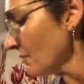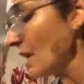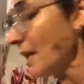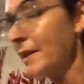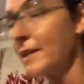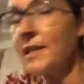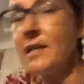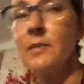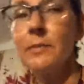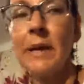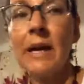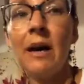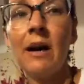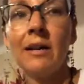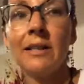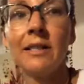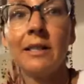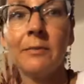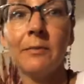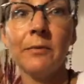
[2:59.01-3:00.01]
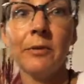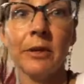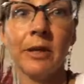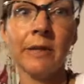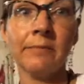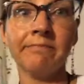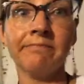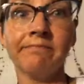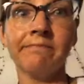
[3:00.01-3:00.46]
This is my hot tip for you.